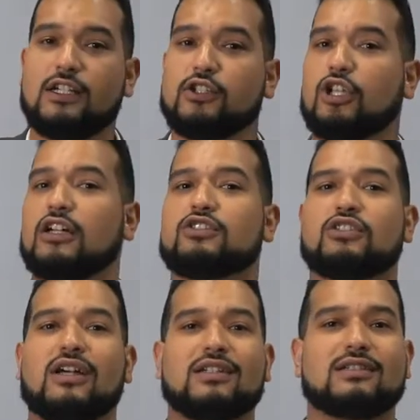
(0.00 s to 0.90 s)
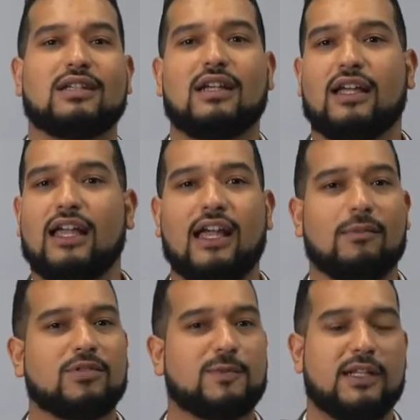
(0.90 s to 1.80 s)
not just, hey,
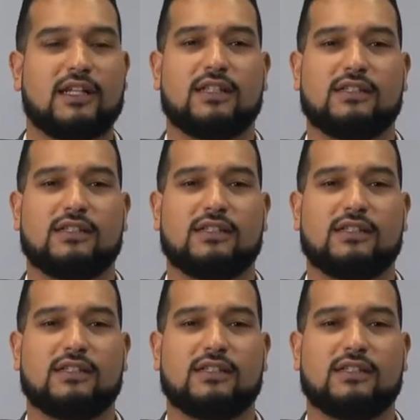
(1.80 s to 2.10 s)
I'm spinning